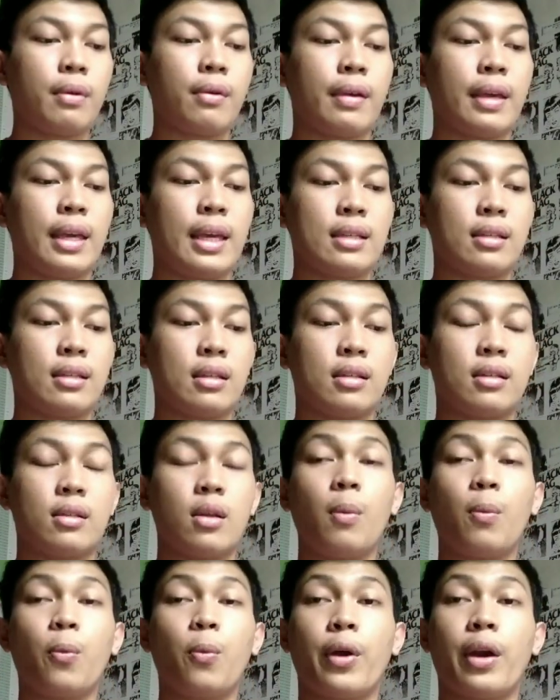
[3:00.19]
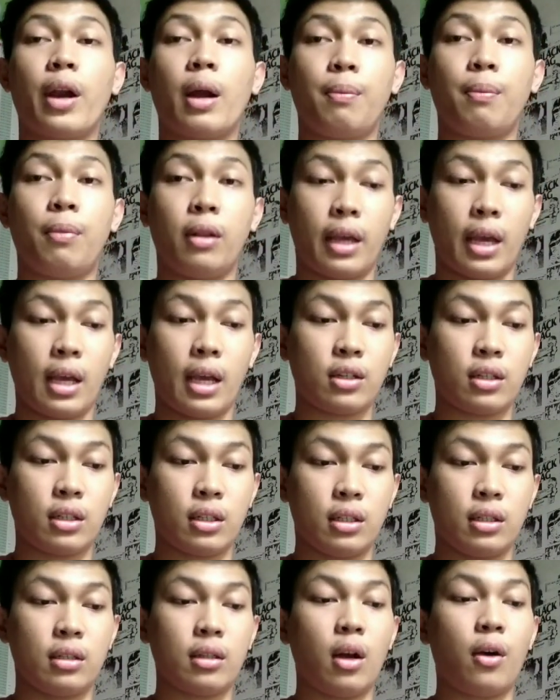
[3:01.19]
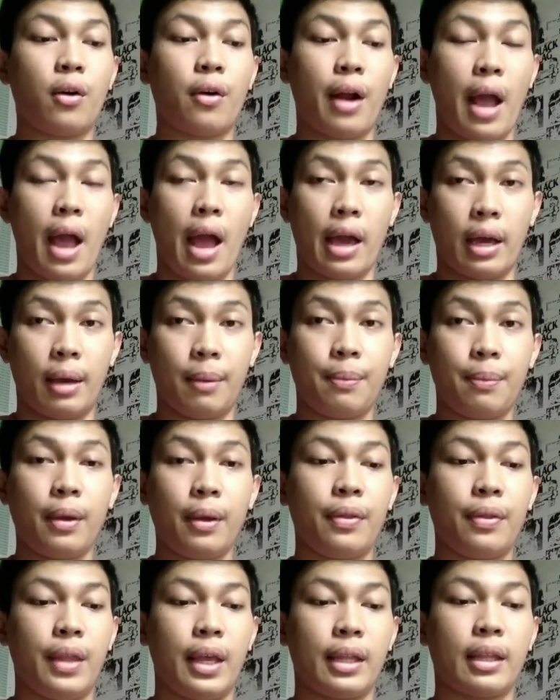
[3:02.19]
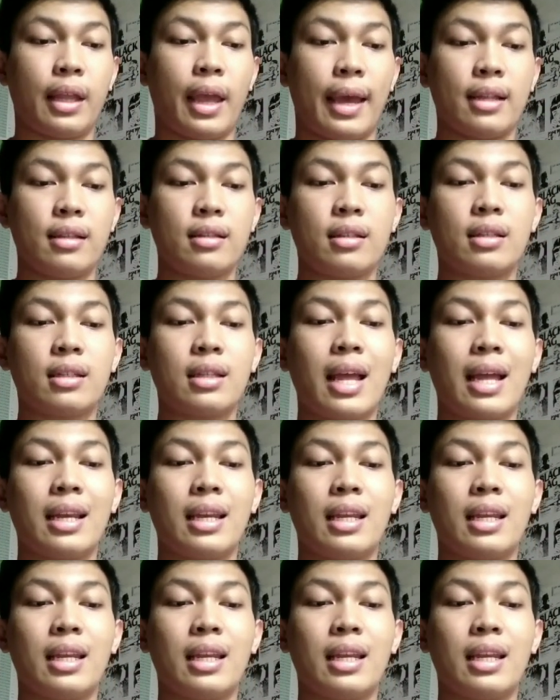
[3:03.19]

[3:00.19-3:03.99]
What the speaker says: is a software application or app that can study